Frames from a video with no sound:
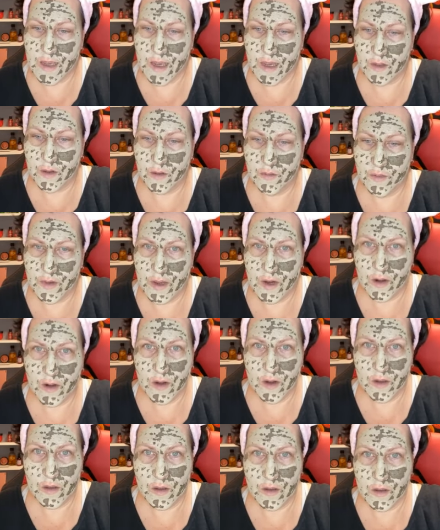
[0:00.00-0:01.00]
aloe
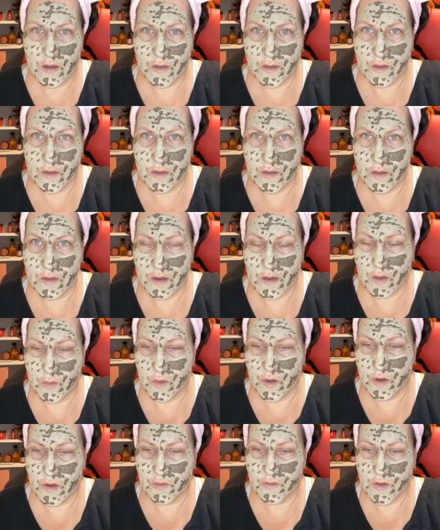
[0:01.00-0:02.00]
vera, the
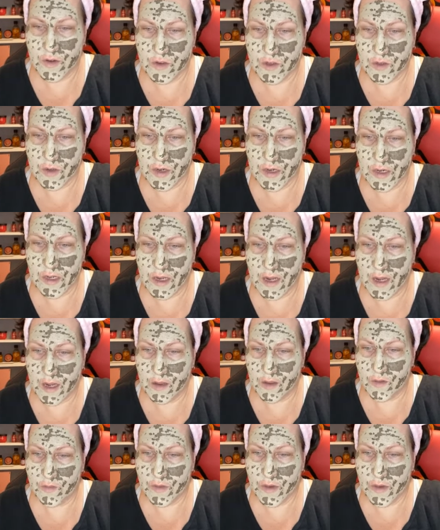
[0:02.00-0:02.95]
Community Fair Trade aloe